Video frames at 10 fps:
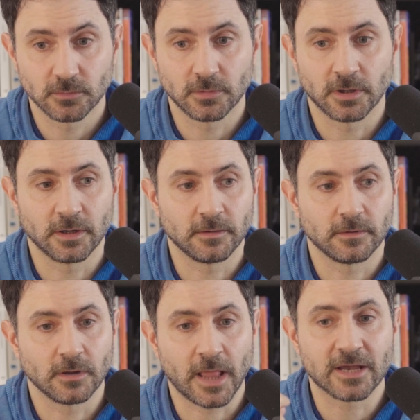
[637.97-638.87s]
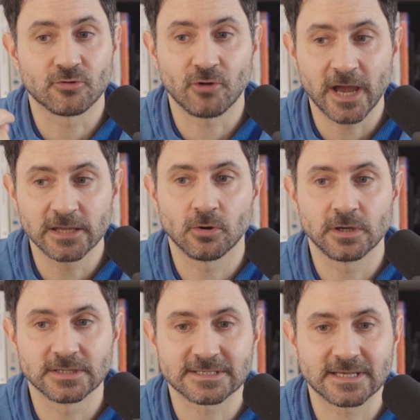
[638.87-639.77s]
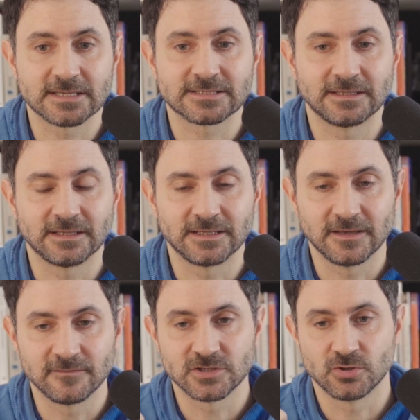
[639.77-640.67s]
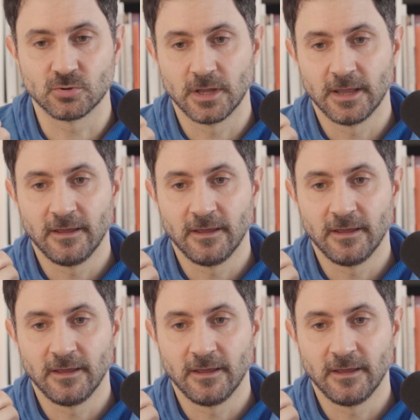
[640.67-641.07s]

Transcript: uh, like Rhino in the sense that it gives you